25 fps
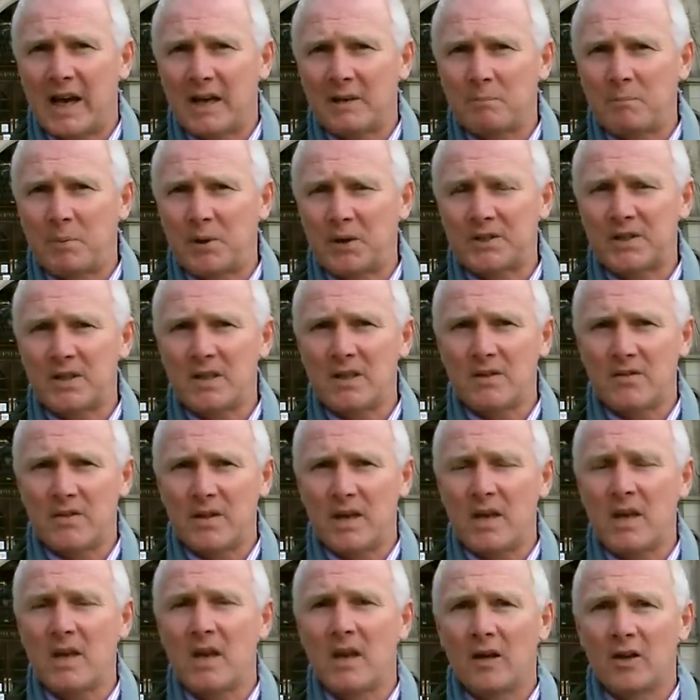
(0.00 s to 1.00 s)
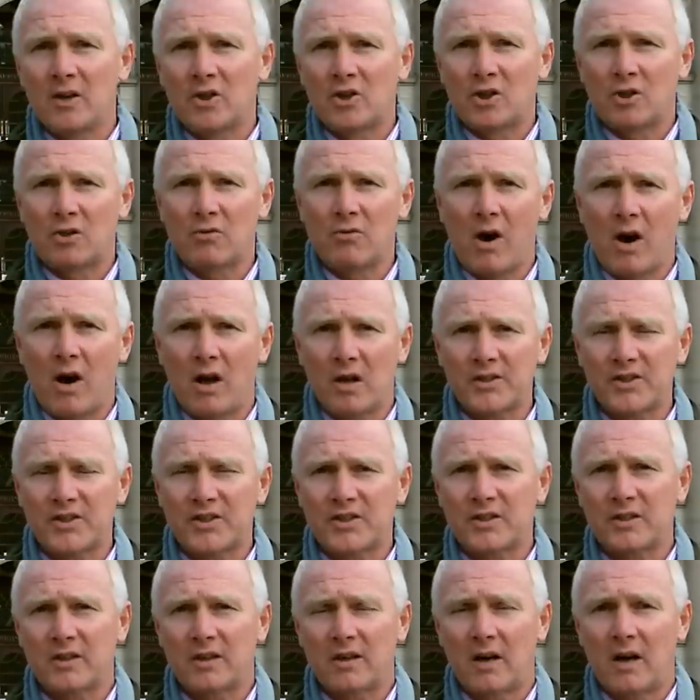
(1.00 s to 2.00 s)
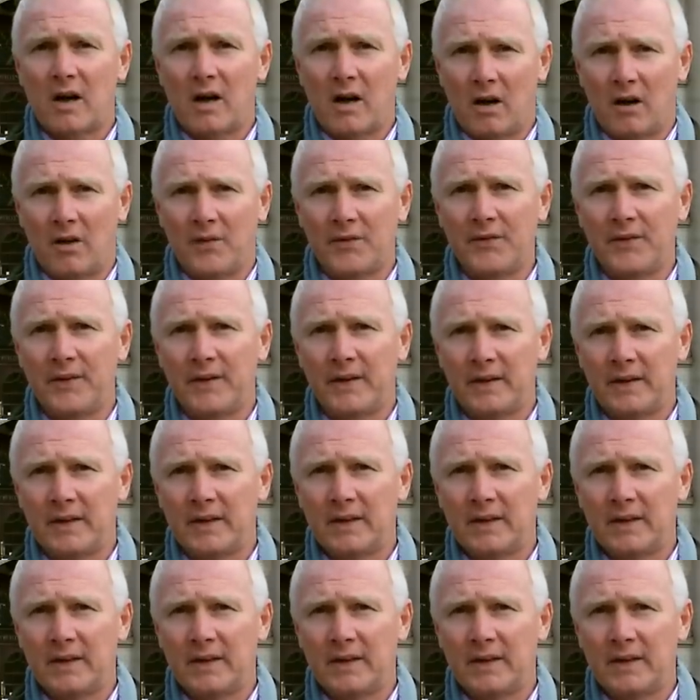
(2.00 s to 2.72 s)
and putting the cross on